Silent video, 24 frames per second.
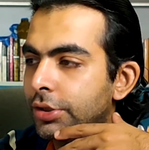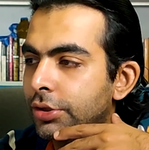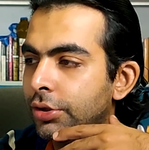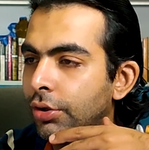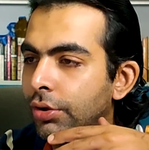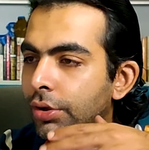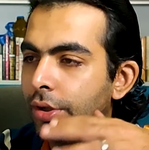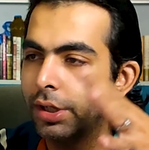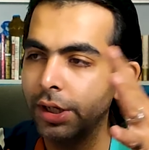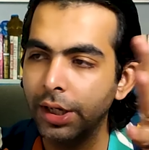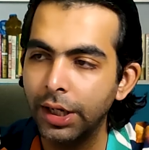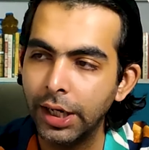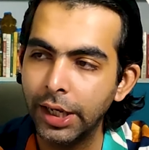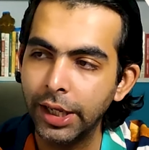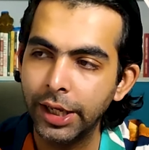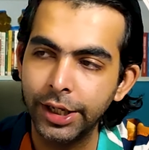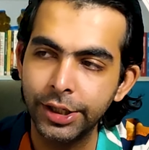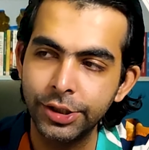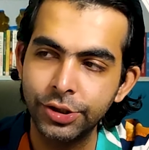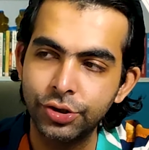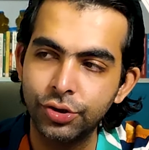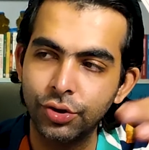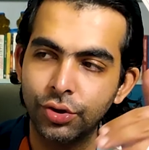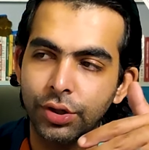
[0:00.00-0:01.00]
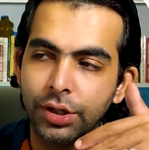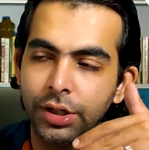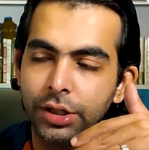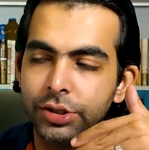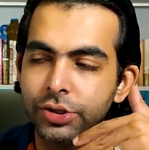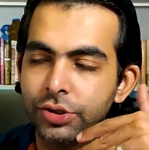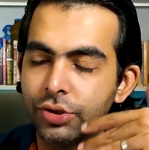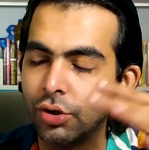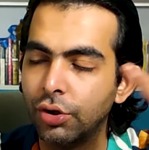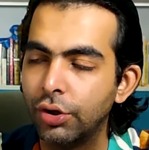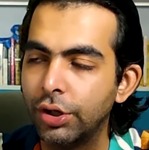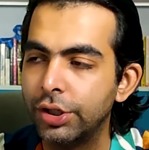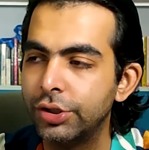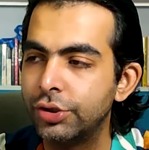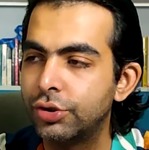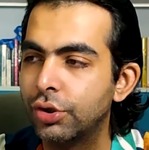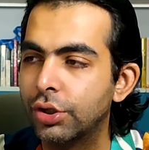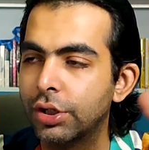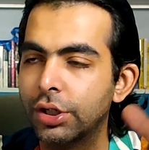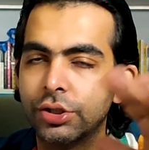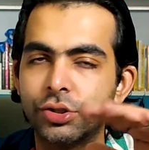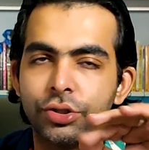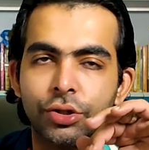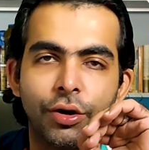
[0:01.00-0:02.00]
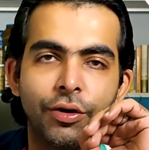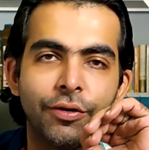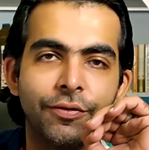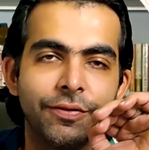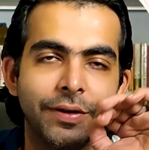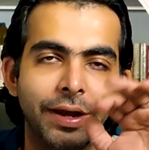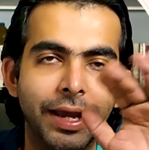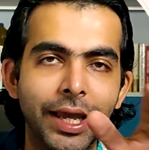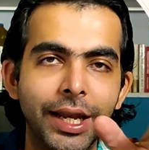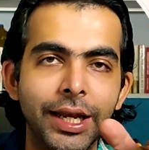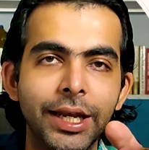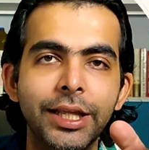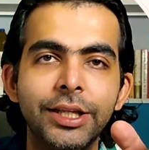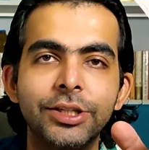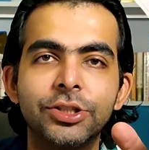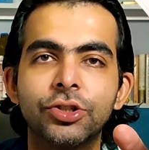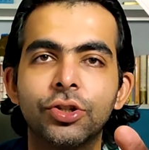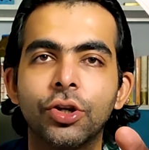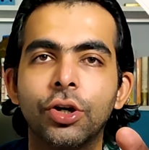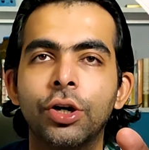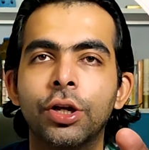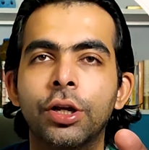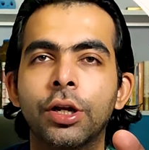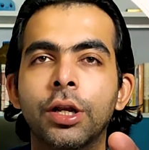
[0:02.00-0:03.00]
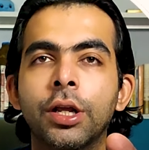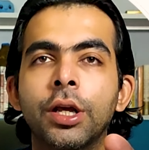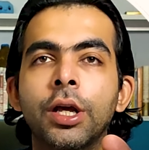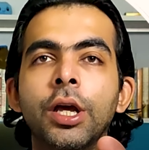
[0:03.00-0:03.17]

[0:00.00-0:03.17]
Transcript: no delay insurance, no insurance of any sort.